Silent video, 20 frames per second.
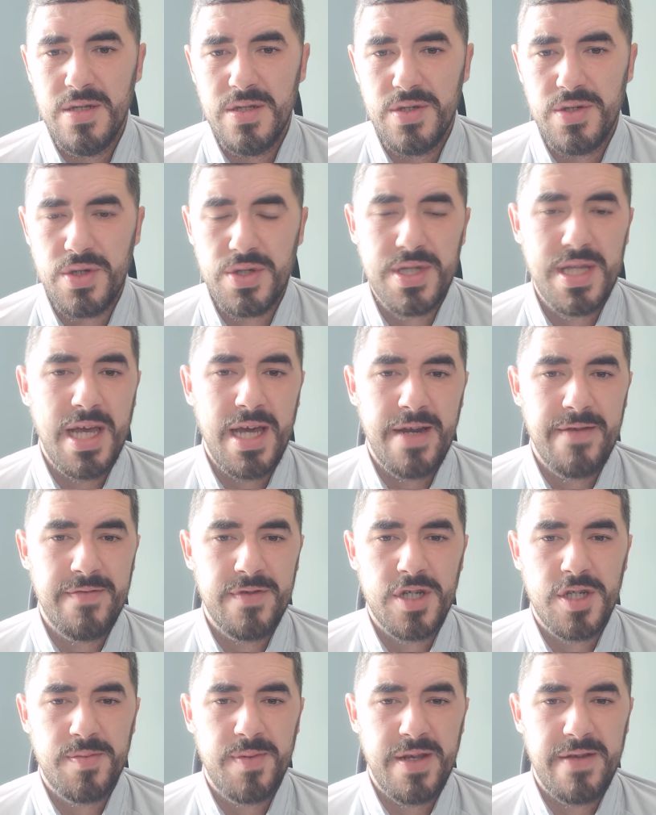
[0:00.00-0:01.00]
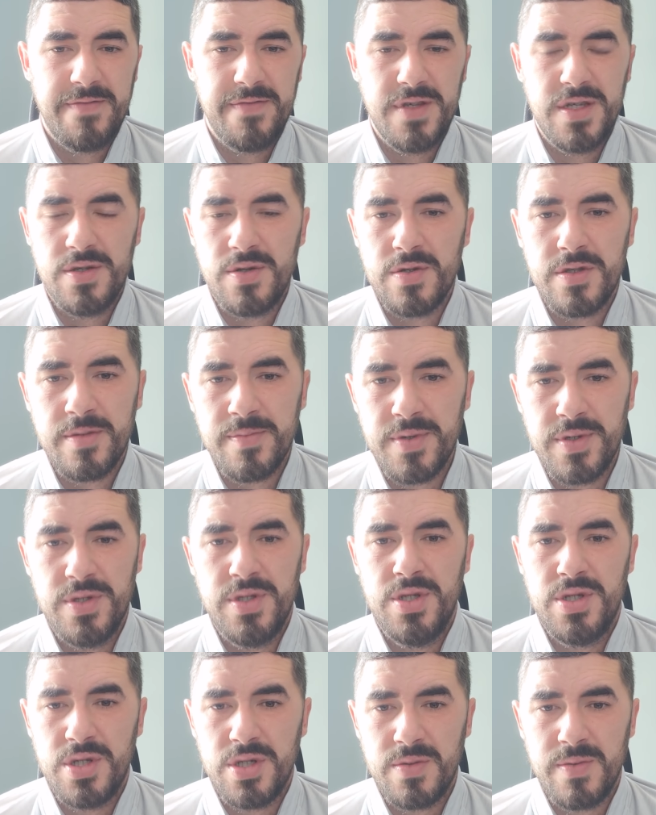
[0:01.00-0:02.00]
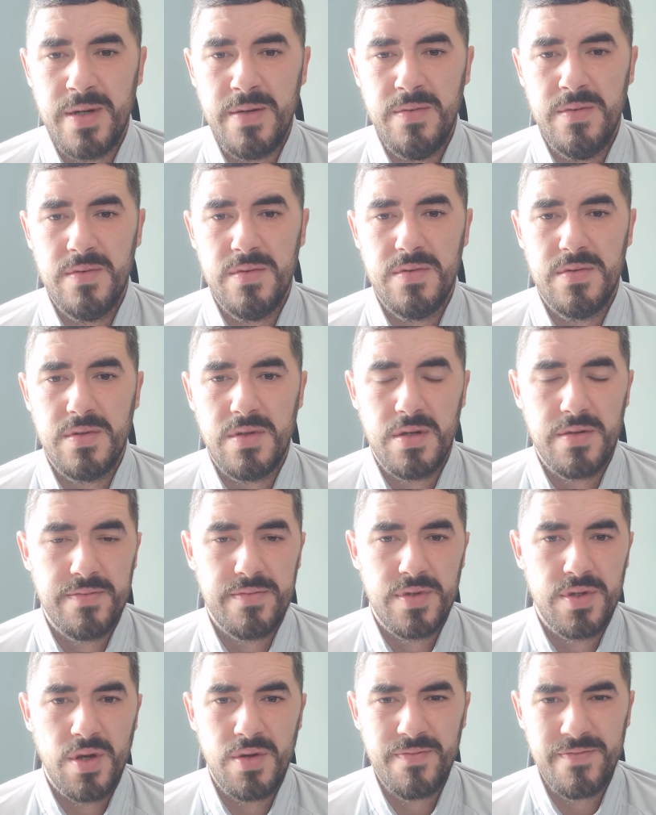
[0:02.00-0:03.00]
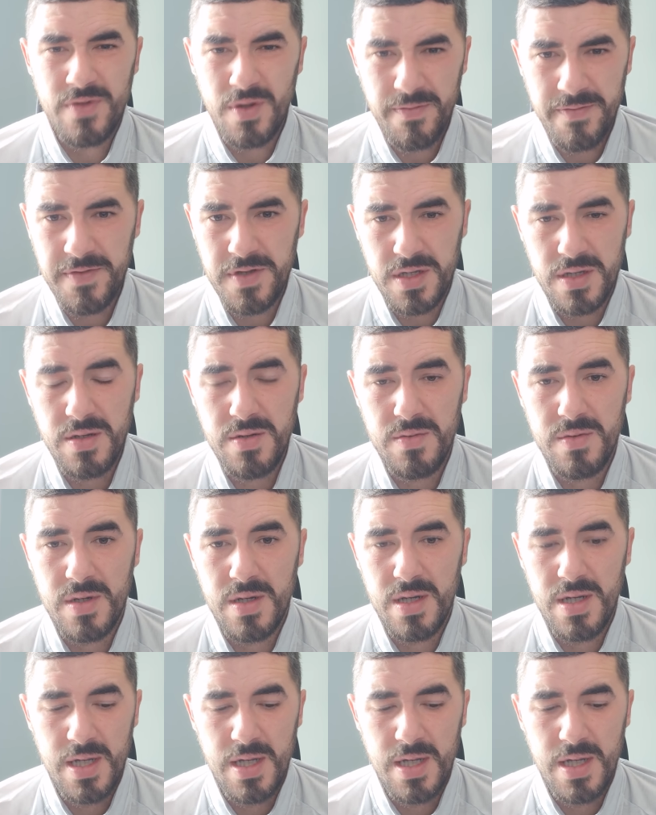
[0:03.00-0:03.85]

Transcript: Just out of respect for your other brothers as well. Not for you.